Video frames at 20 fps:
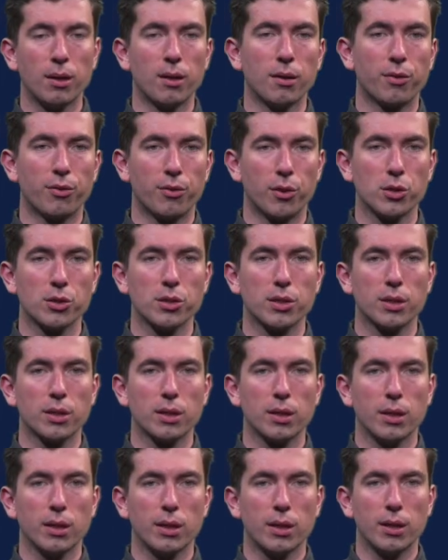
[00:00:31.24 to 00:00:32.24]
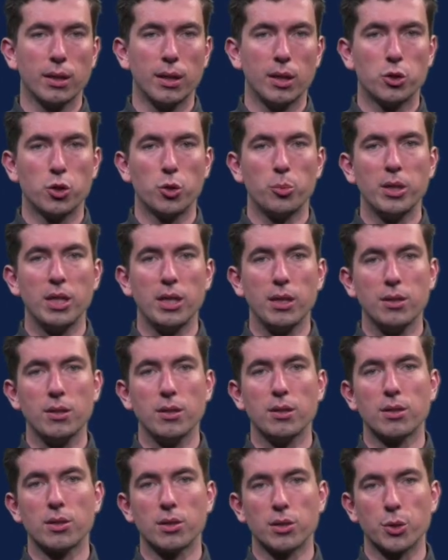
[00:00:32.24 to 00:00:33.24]
First, it should be easy
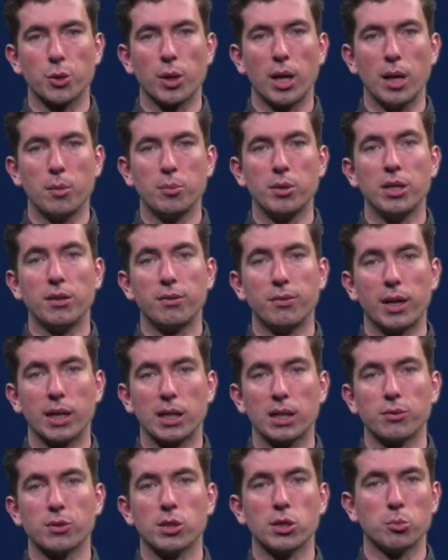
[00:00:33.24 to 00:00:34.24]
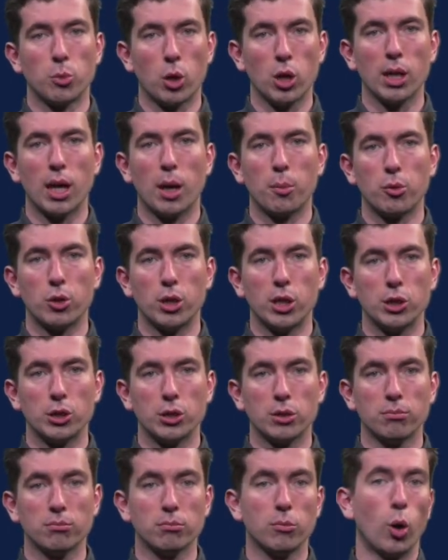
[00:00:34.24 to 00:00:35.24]
to describe the effect of a small
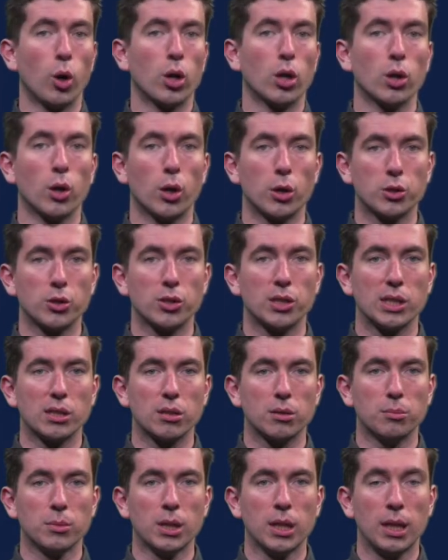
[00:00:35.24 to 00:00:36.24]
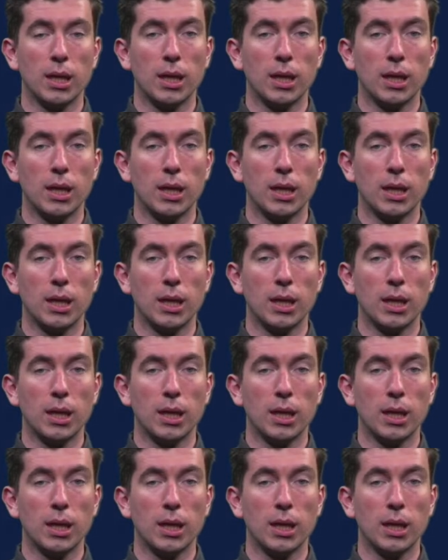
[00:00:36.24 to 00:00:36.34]
operation on a large system